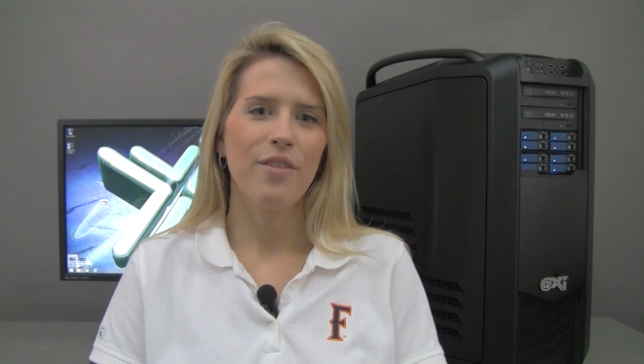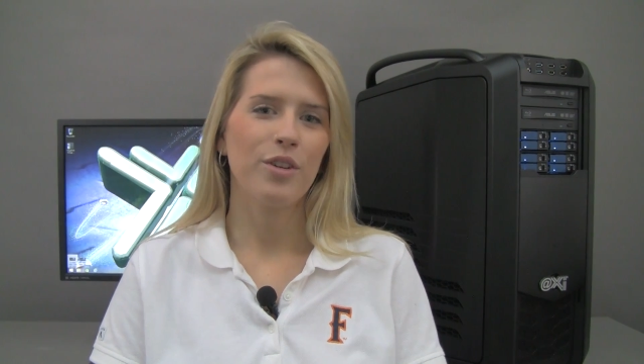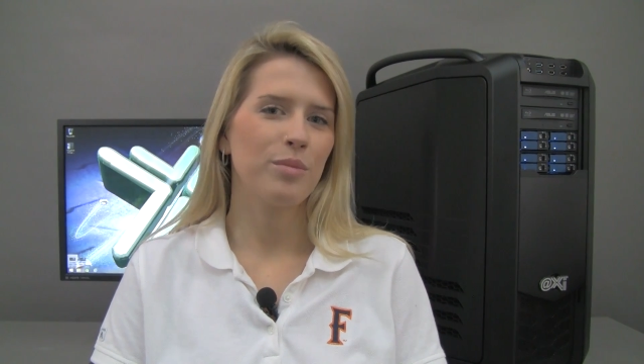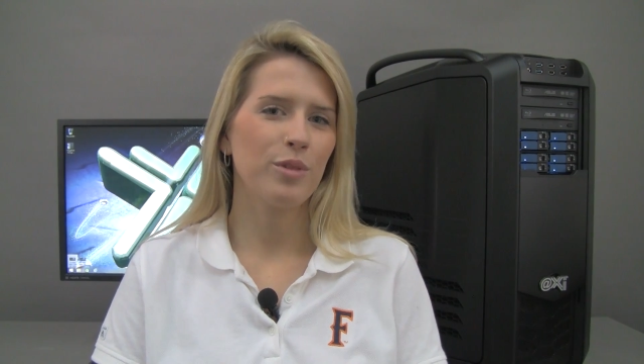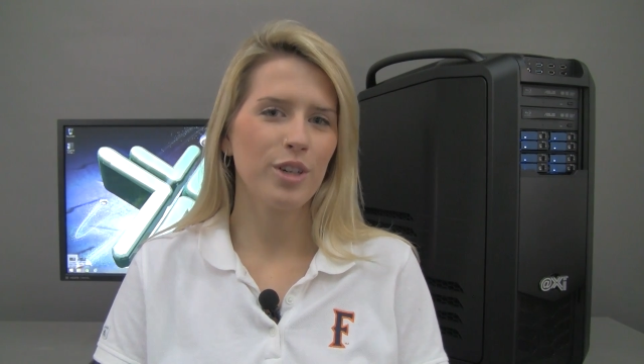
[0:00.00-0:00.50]

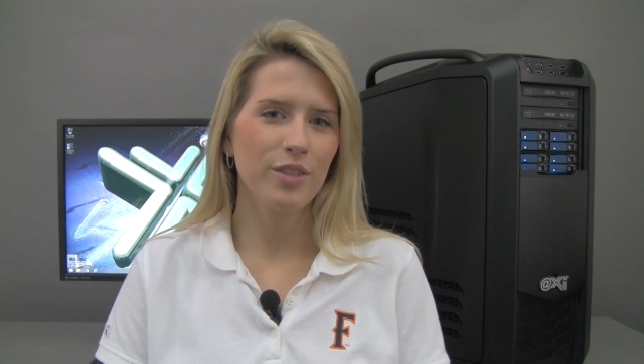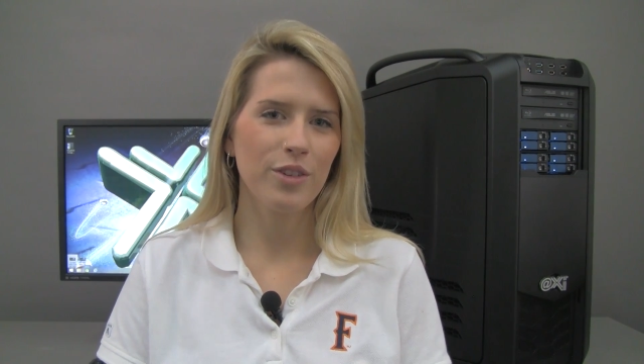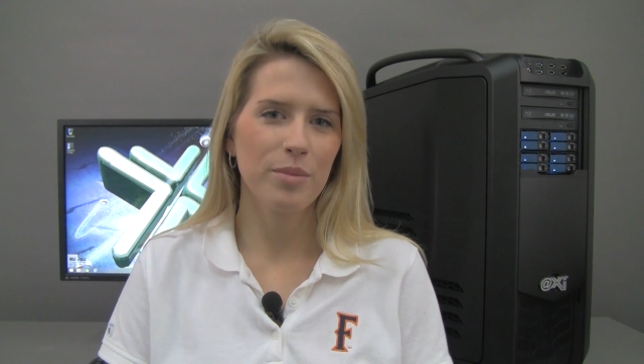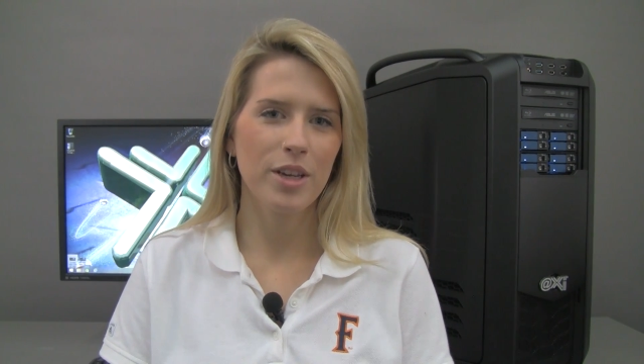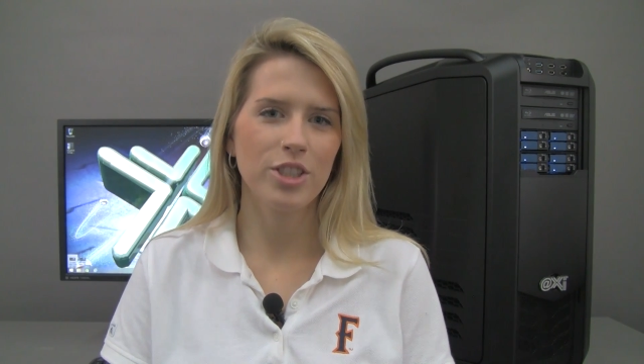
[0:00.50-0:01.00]
For more
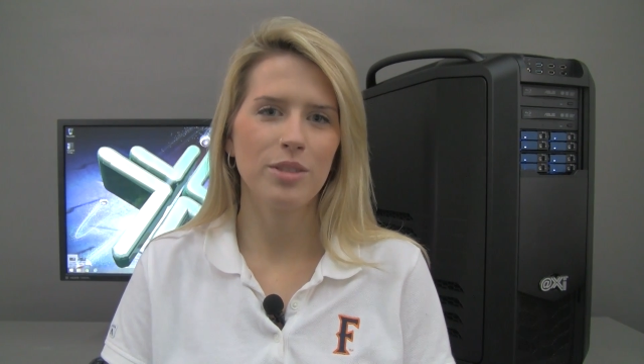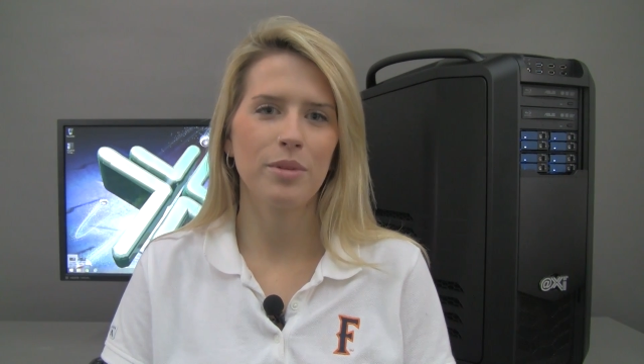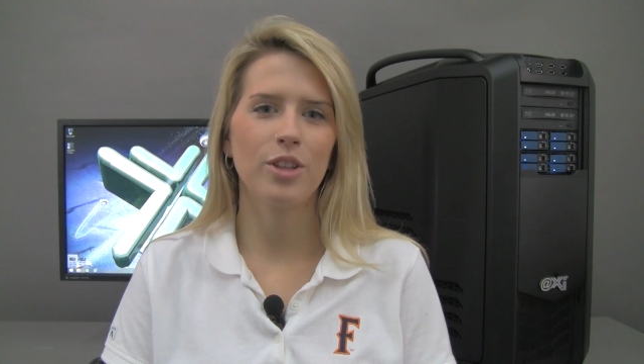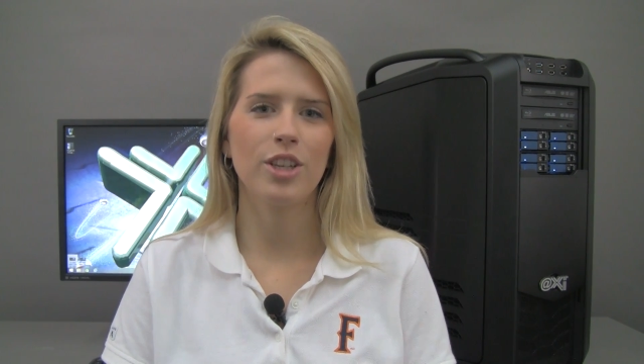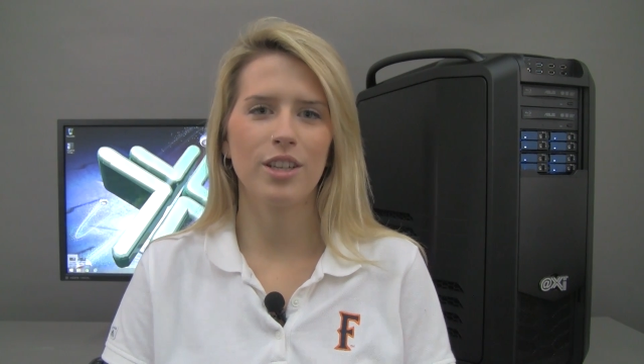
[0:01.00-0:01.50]
information
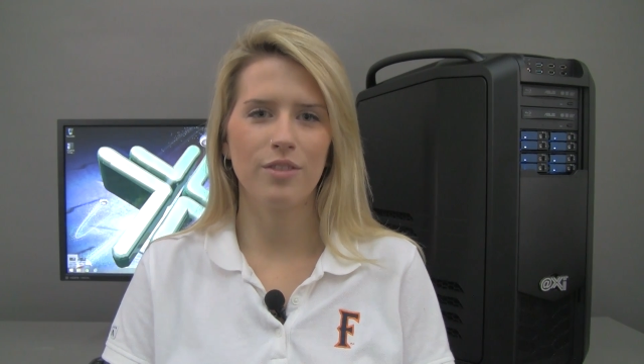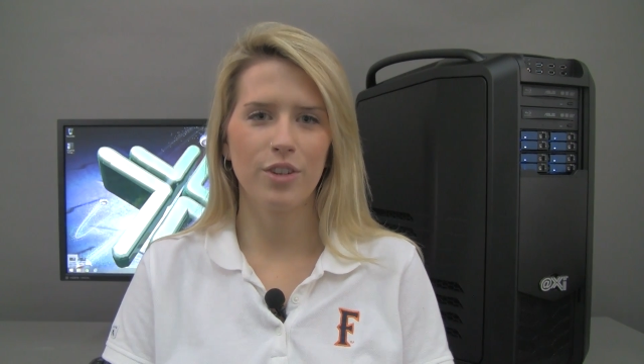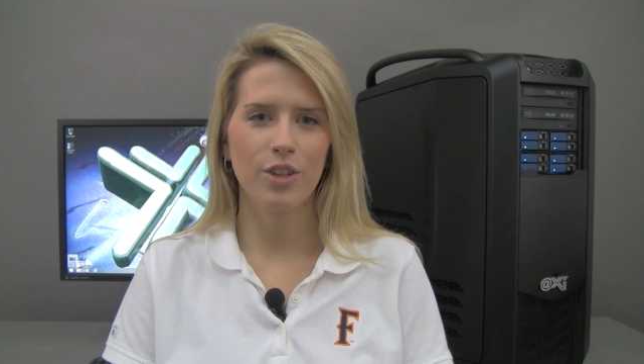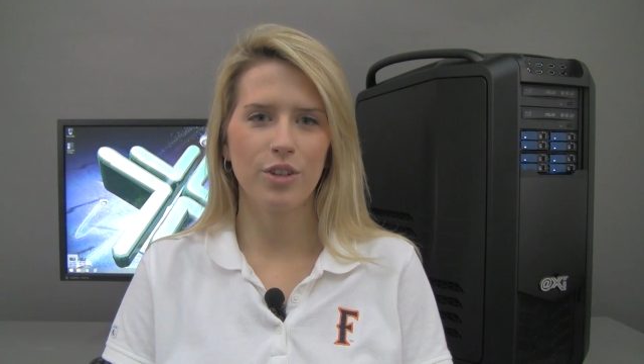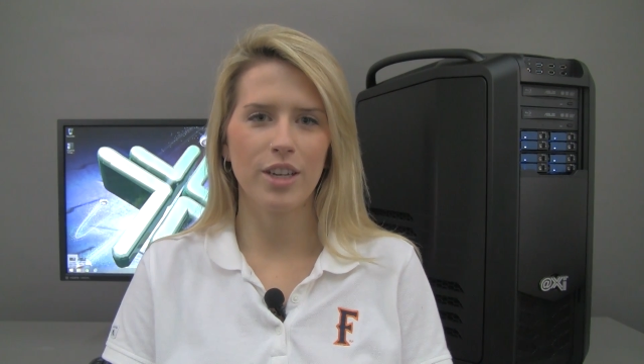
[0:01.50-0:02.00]
about the
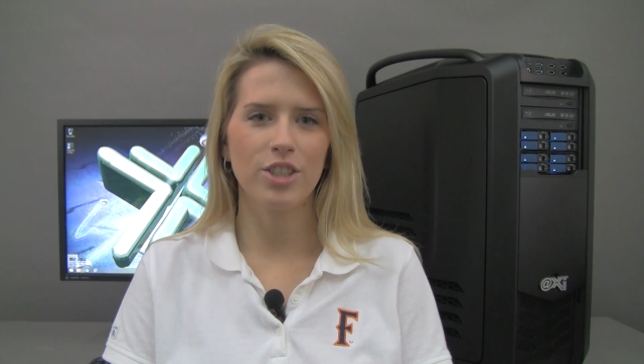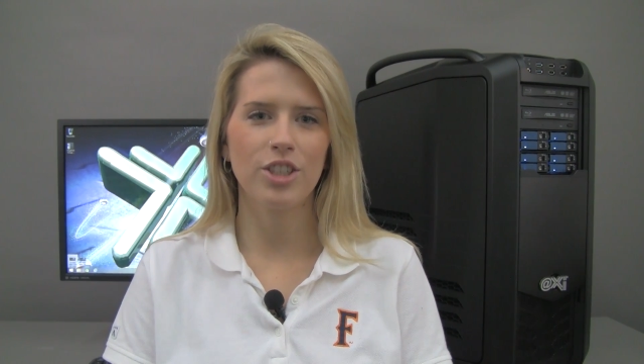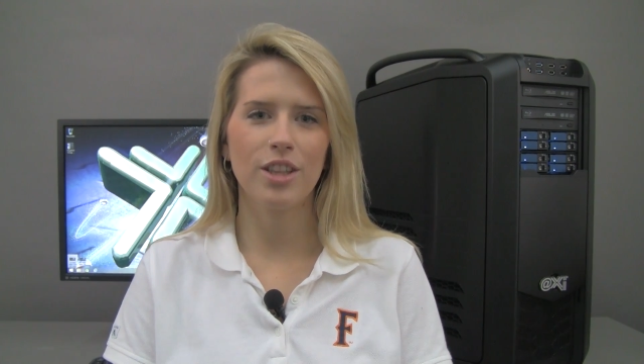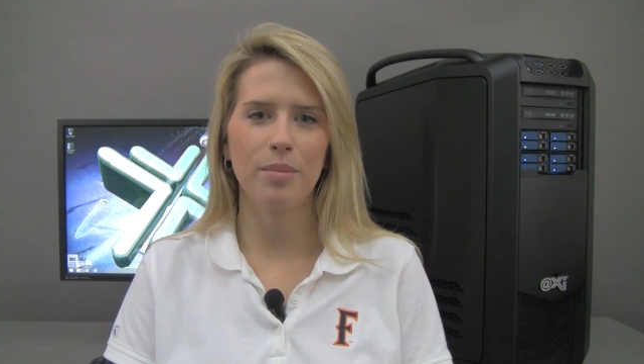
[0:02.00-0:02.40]
configuration,